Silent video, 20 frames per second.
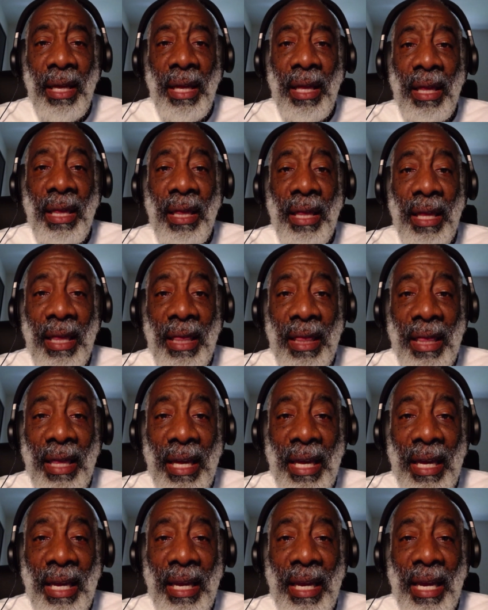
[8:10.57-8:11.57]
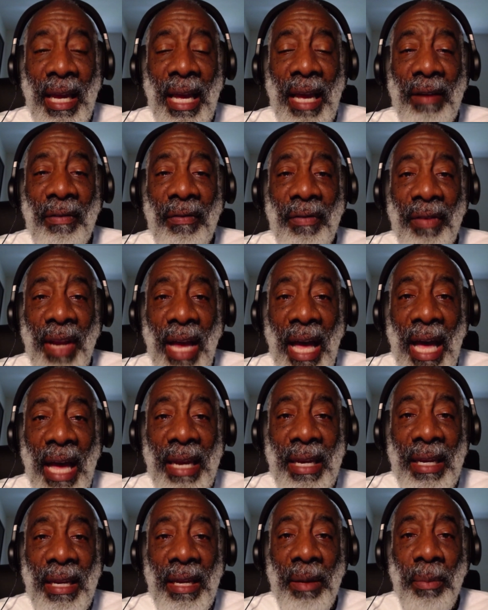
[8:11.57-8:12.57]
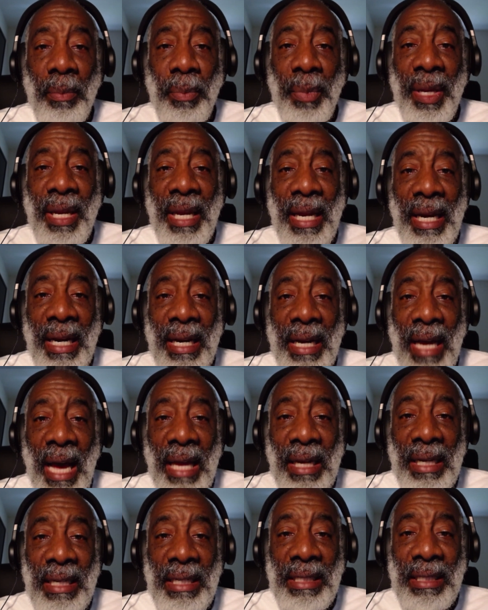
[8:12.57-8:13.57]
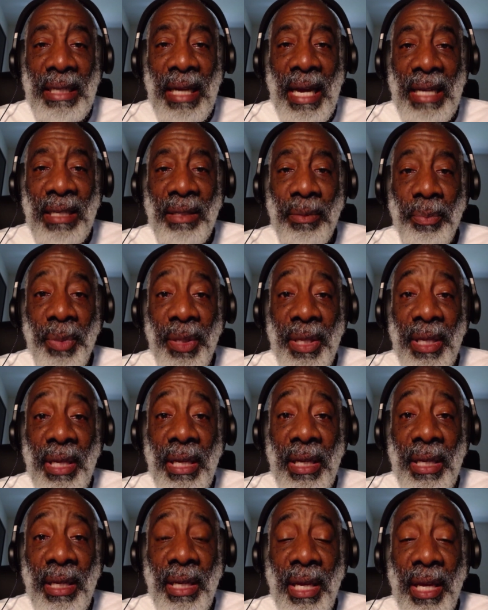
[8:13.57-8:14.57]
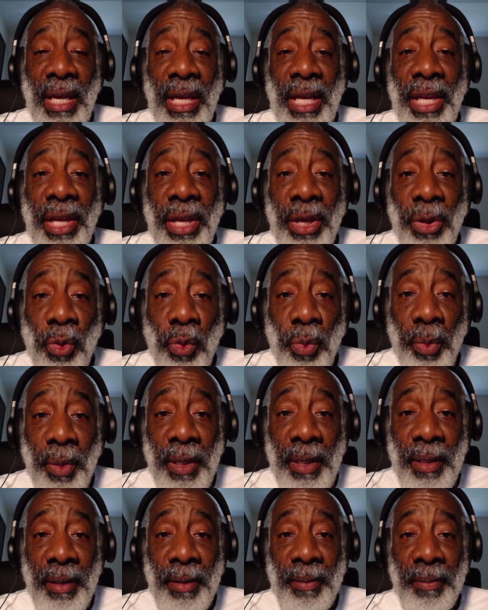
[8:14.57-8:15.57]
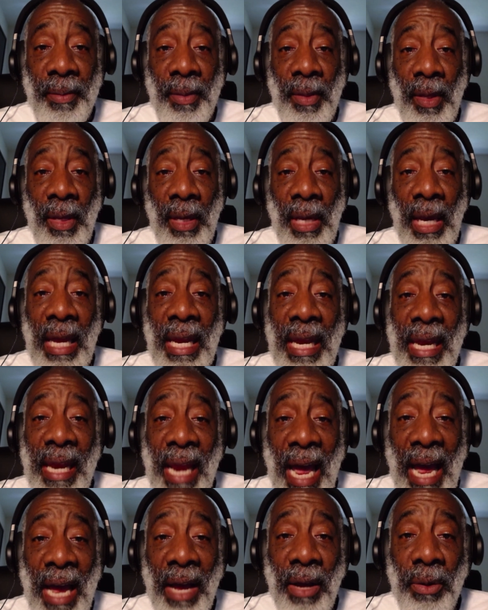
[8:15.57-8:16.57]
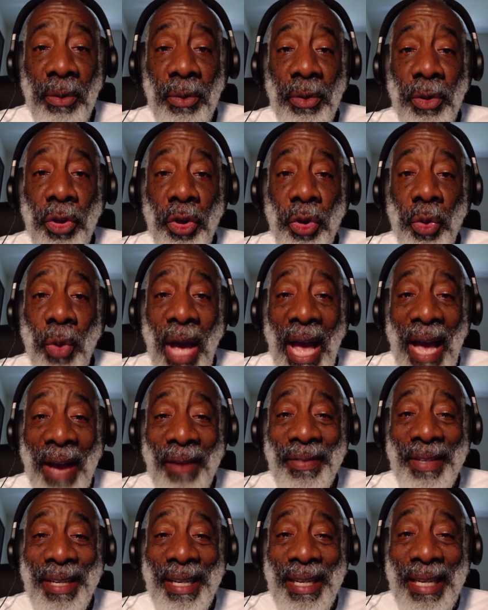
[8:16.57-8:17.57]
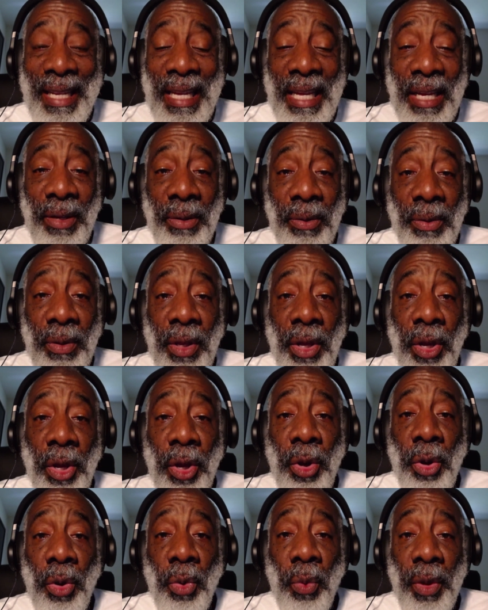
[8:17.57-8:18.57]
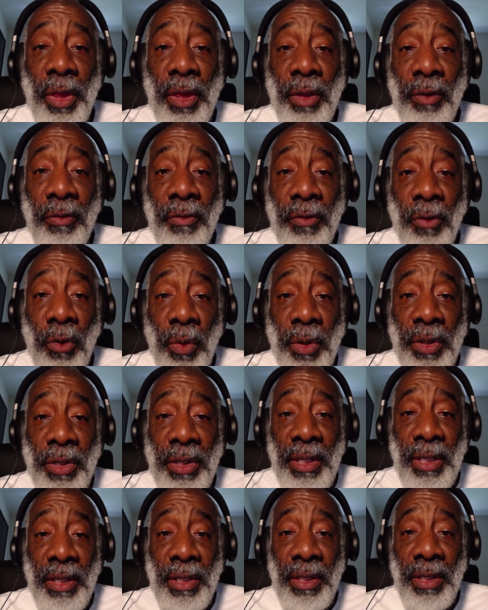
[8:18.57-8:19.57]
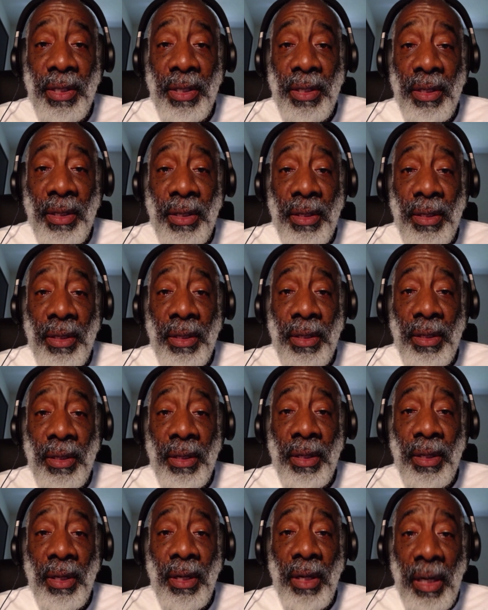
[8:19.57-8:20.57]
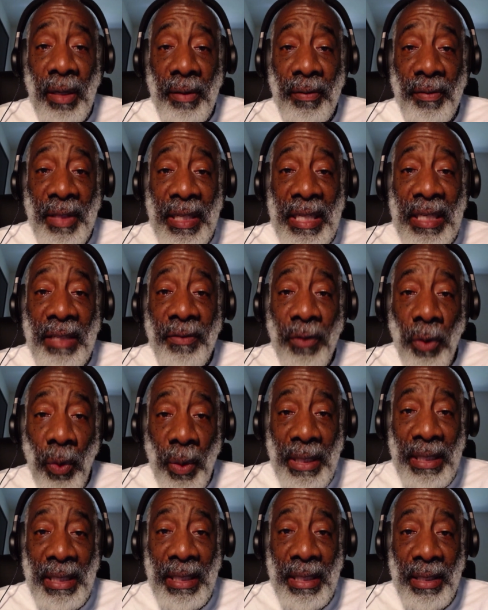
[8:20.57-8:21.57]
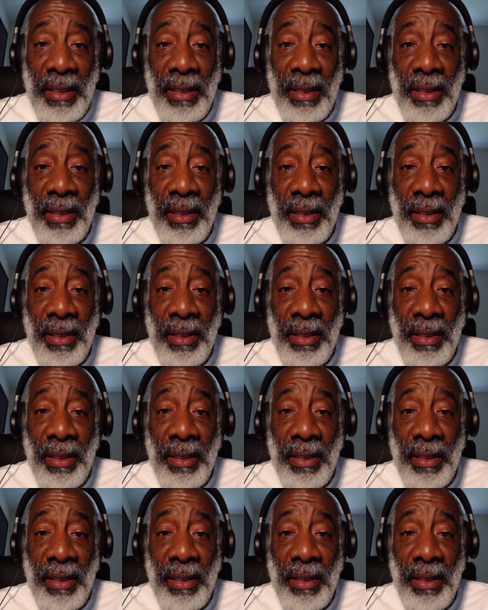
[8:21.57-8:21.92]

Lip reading: that they have not been acknowledged as being human? And now you have to deal with the forces of these voices.